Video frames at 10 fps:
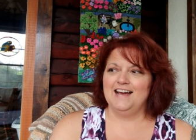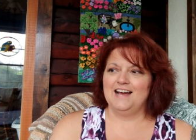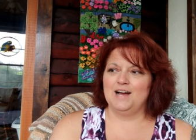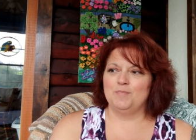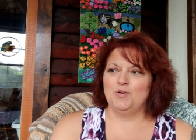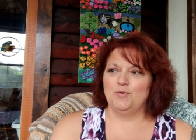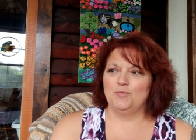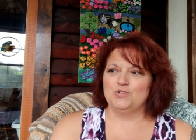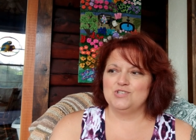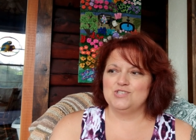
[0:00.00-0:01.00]
um,
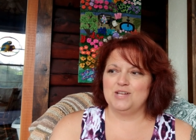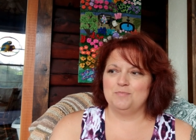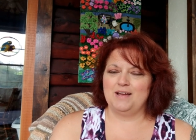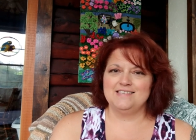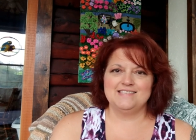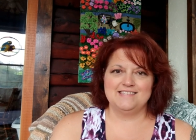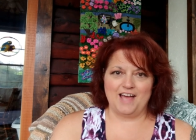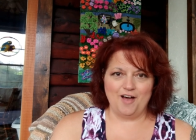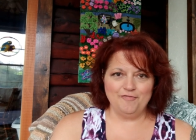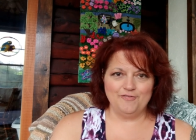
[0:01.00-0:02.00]
which is done by
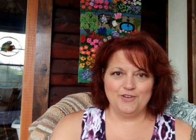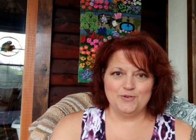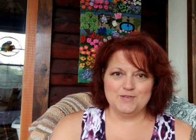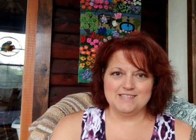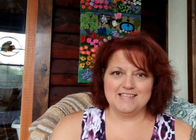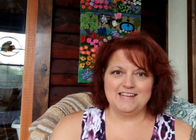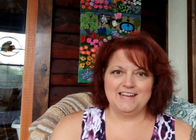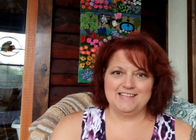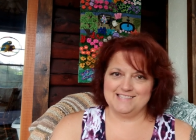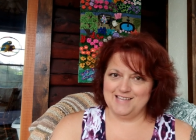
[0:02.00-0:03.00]
steph who is the
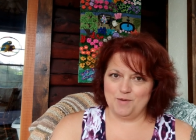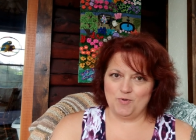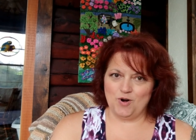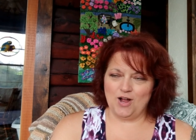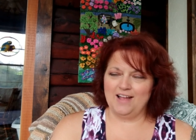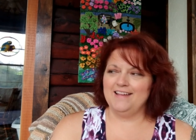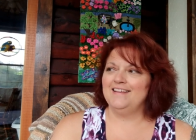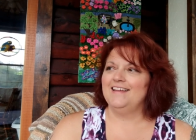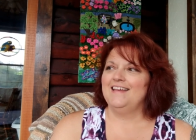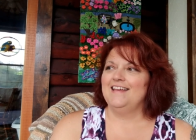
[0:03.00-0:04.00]
knitting samurai
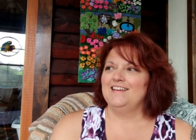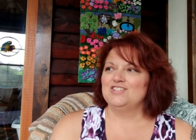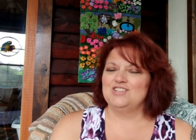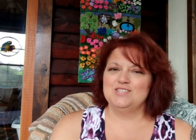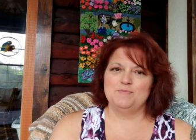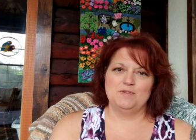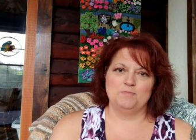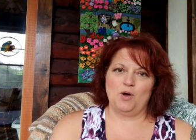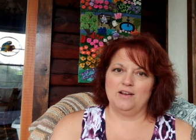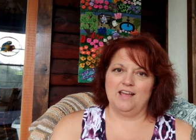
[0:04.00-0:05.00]
she's been
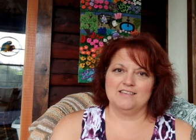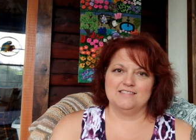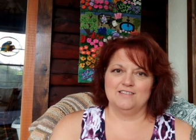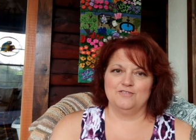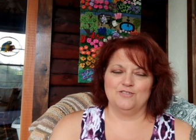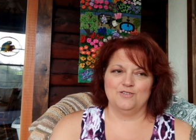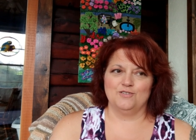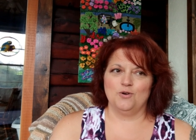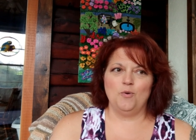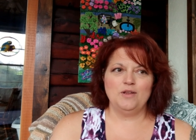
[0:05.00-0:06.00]
podcasting
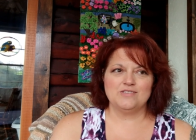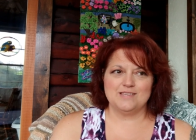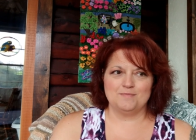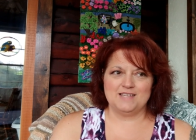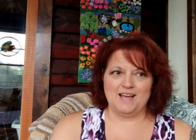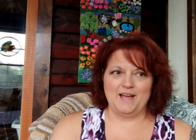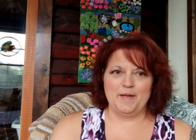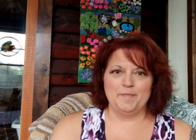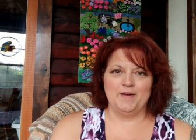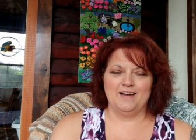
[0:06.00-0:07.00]
for quite some
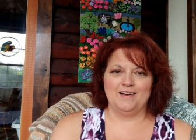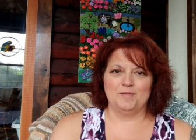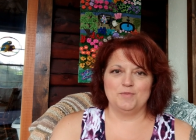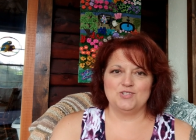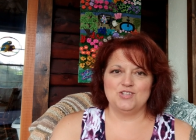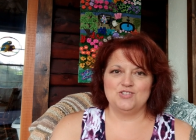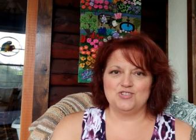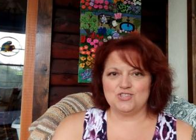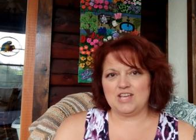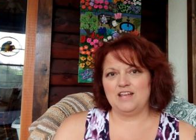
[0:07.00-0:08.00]
time, um, but she's
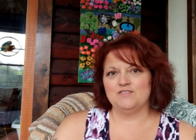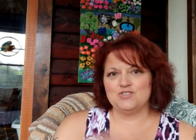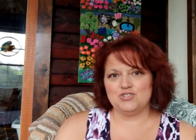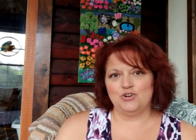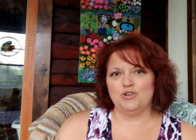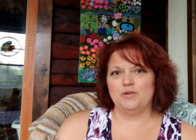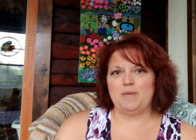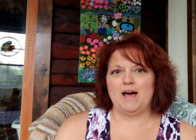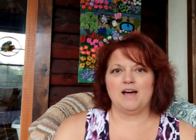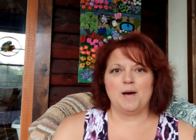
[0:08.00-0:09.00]
just kind of started
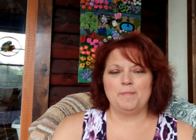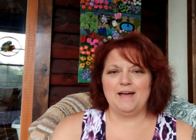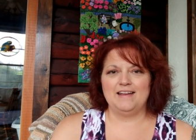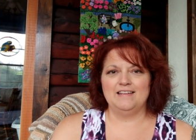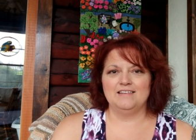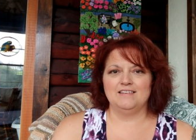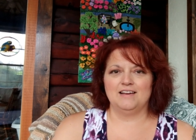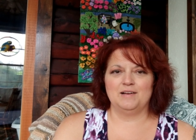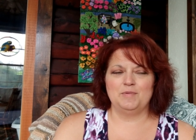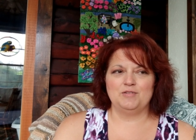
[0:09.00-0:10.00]
back up at it
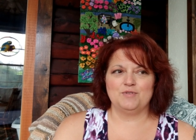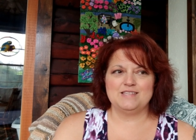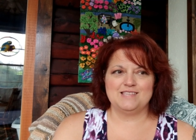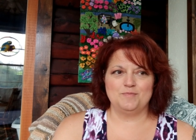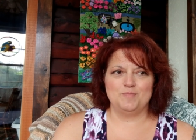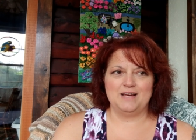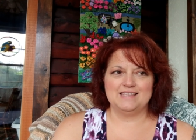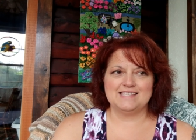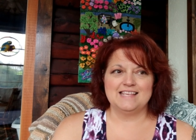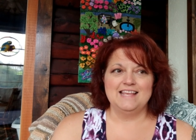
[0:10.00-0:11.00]
um, in recent
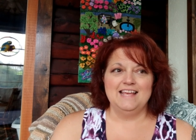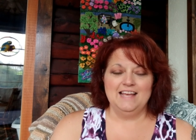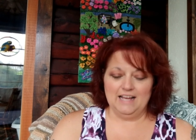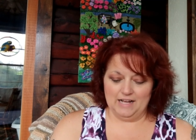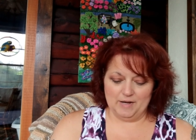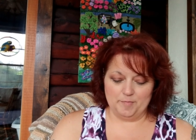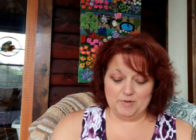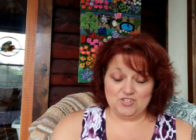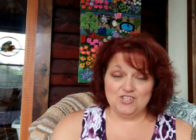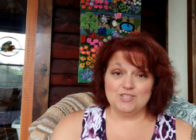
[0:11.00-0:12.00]
months. Um,
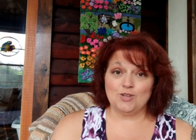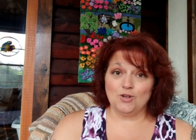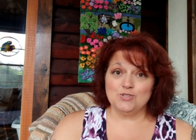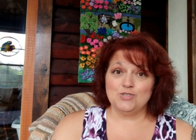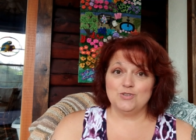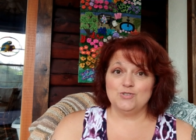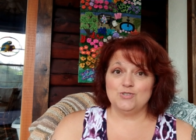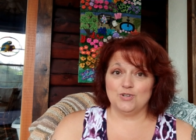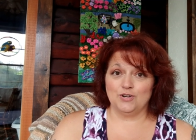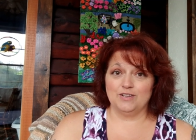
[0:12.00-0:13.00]
but she's also
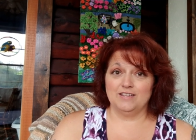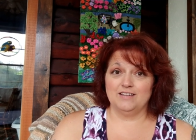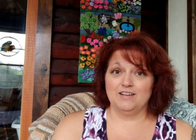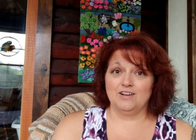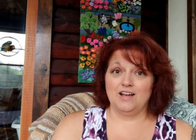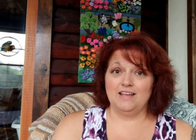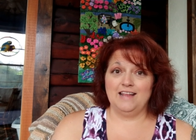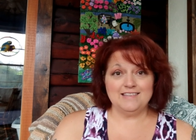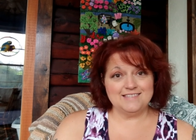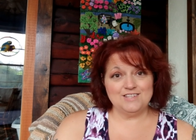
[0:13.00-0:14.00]
started an
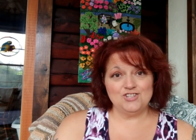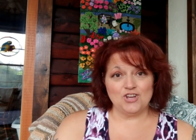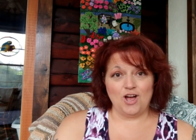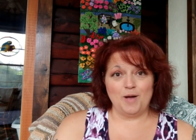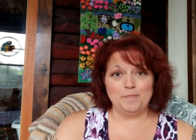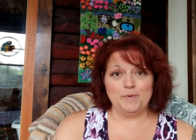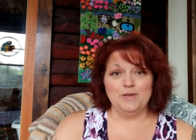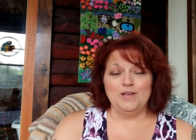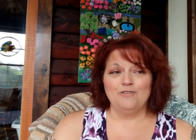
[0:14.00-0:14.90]
Etsy shop